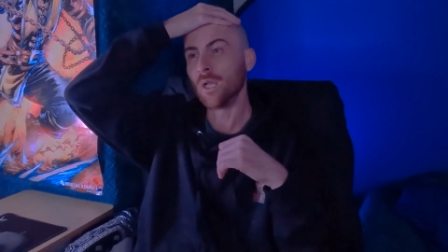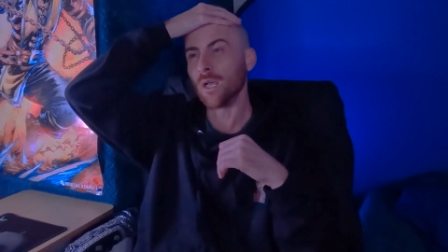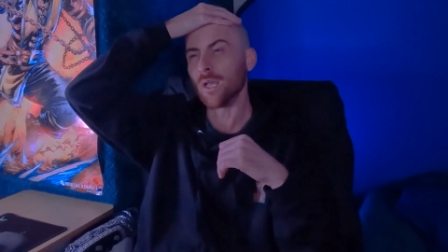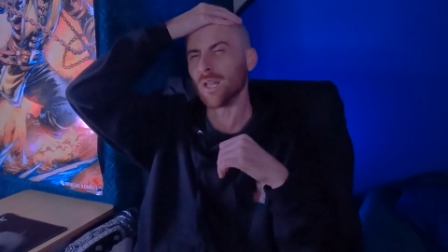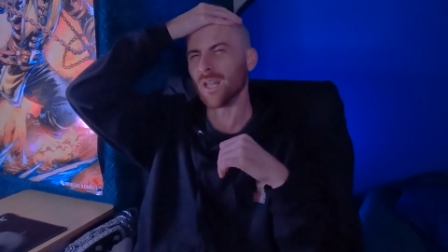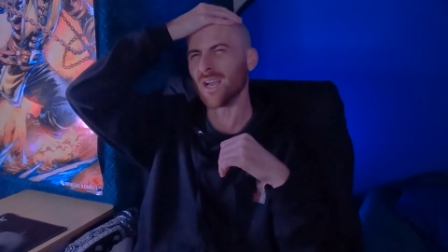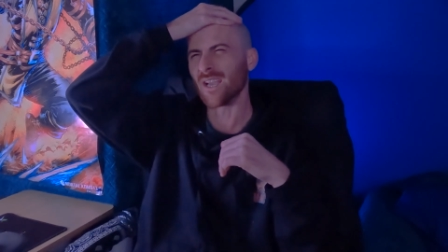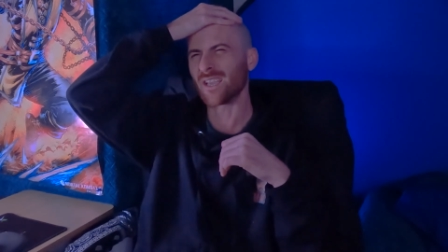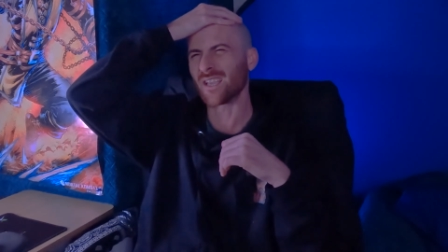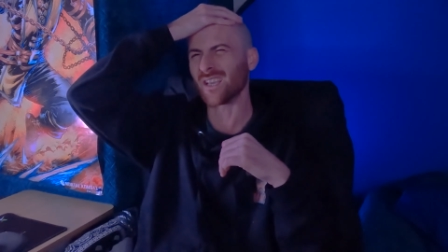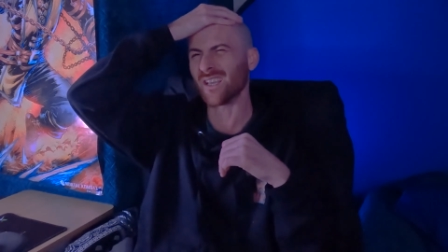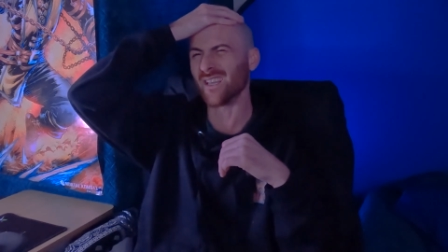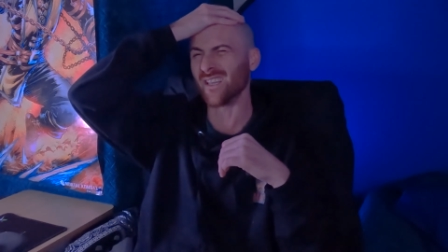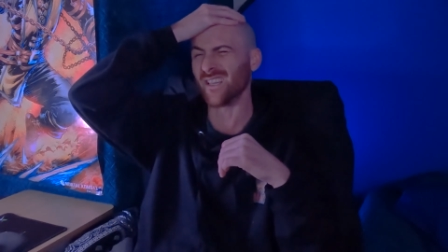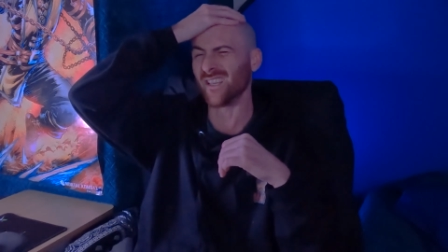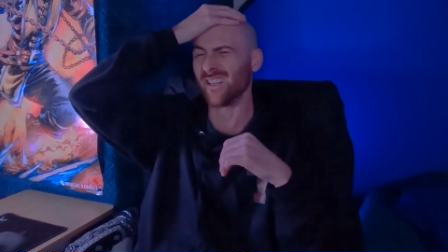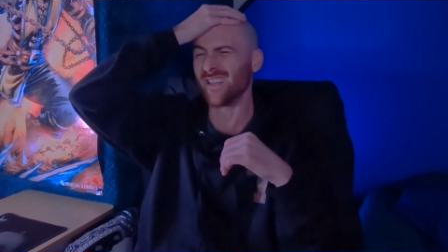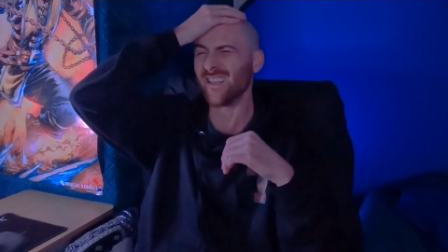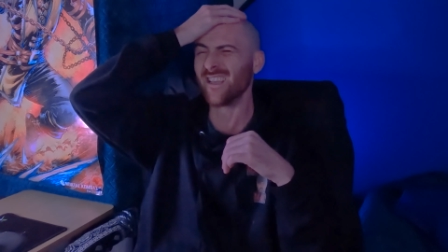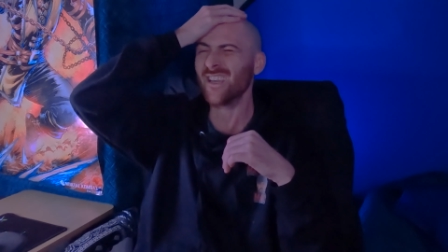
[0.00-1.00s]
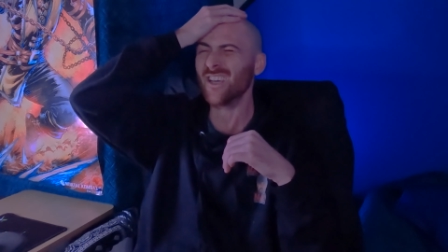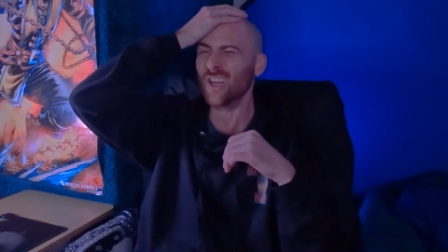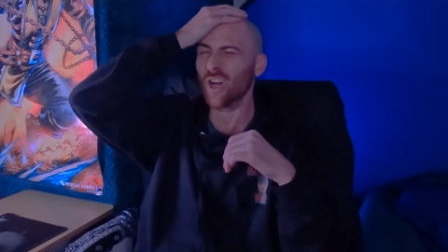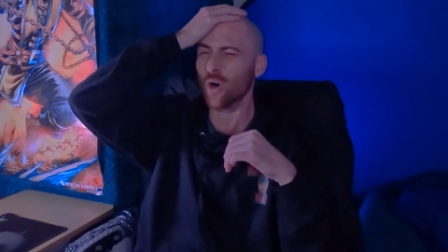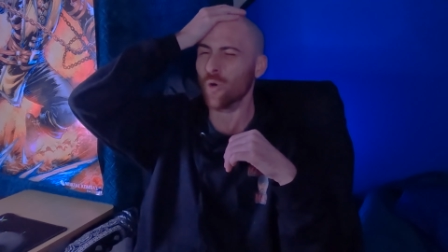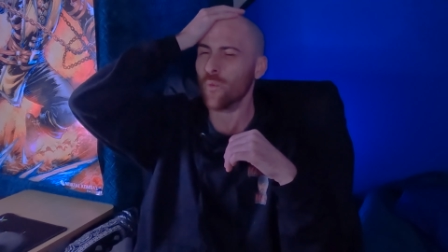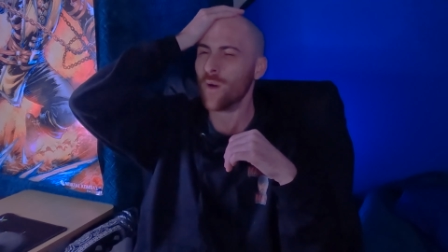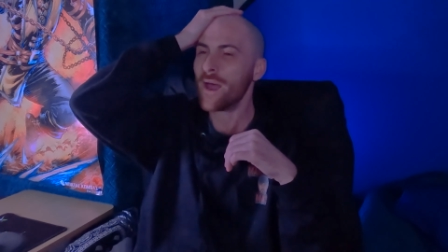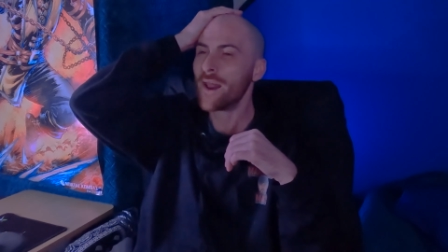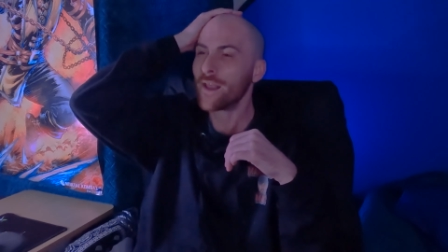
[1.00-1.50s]
Like, you
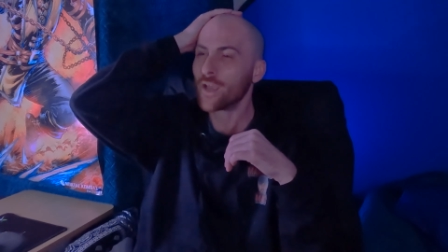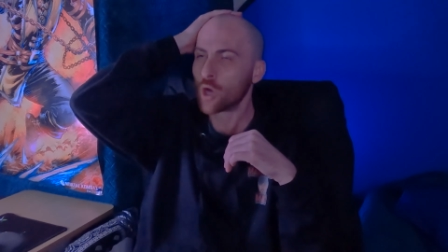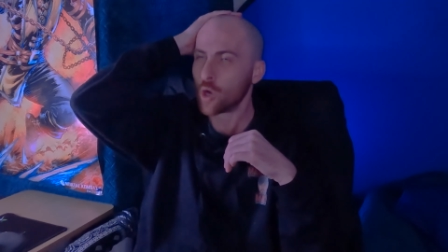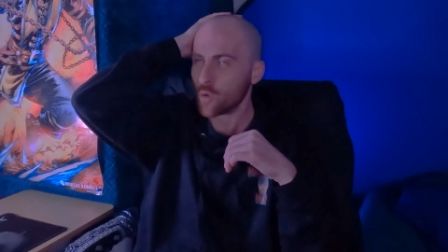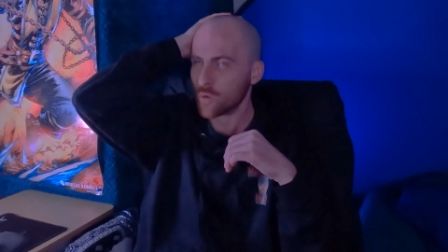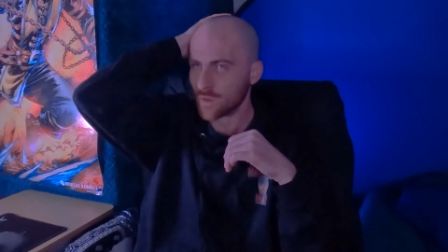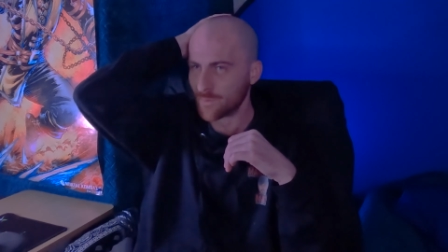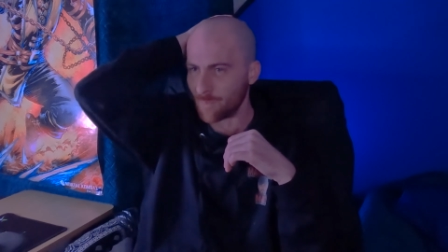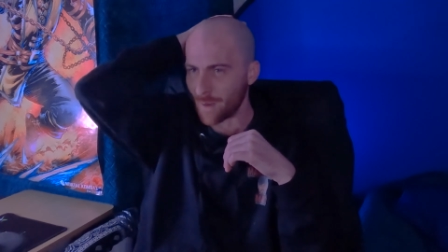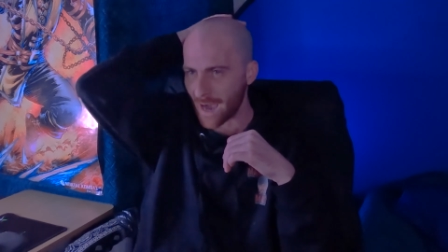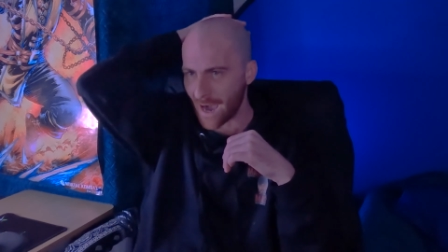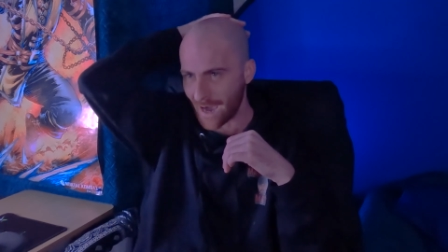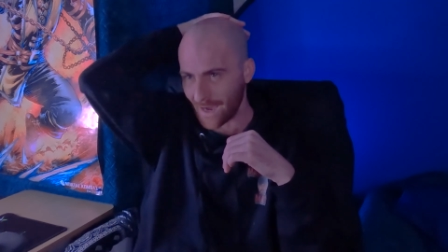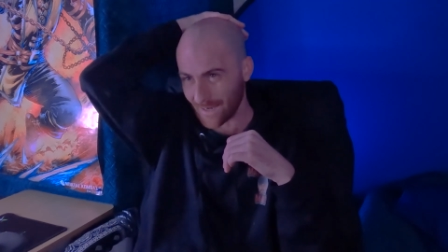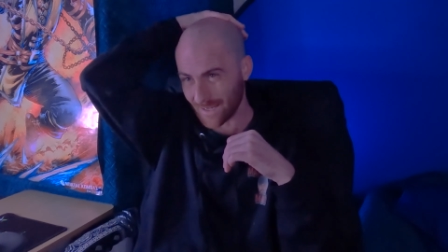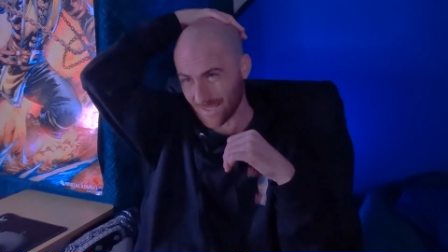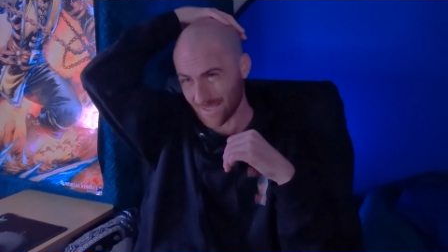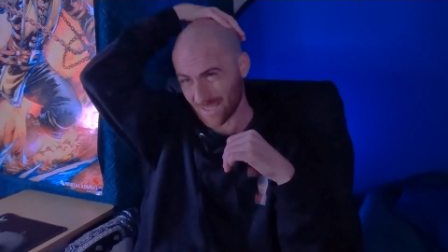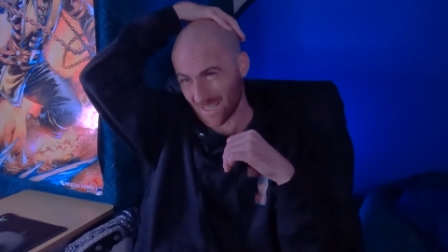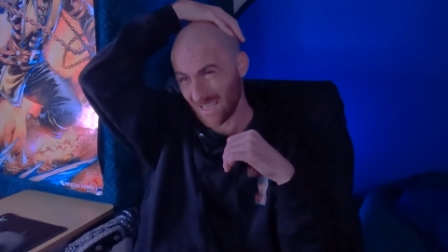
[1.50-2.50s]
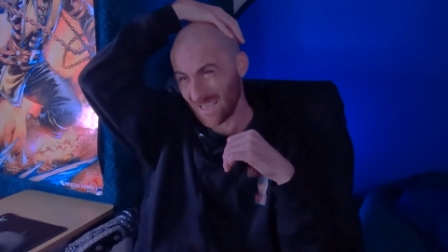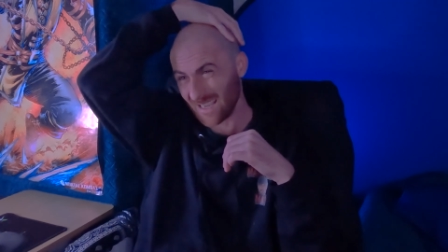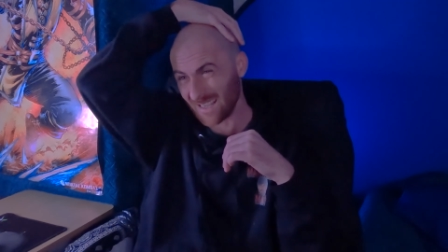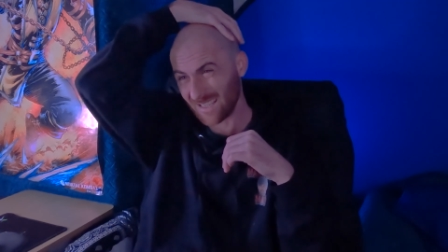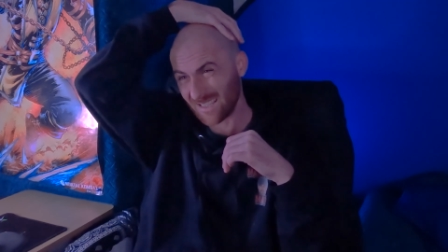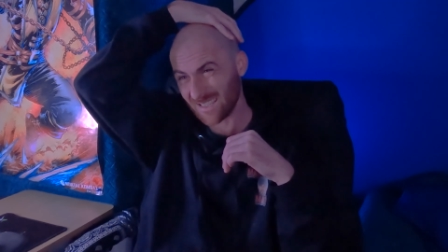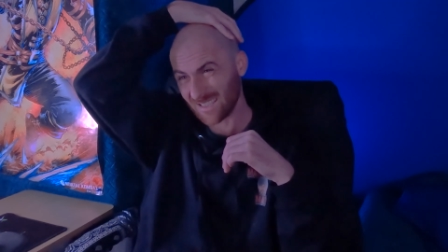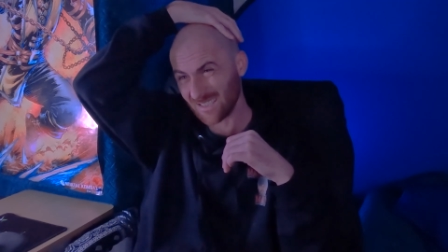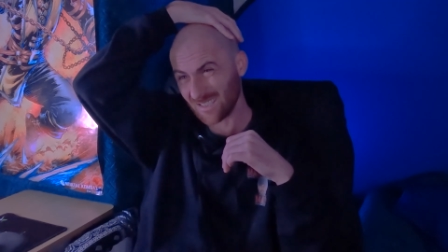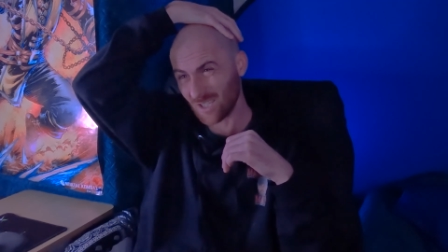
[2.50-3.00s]
know, where he goes bad is
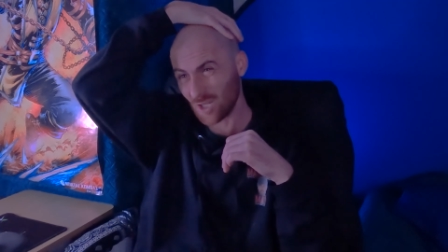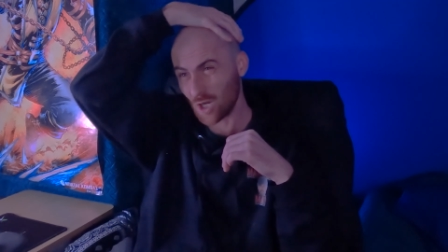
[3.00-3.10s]
like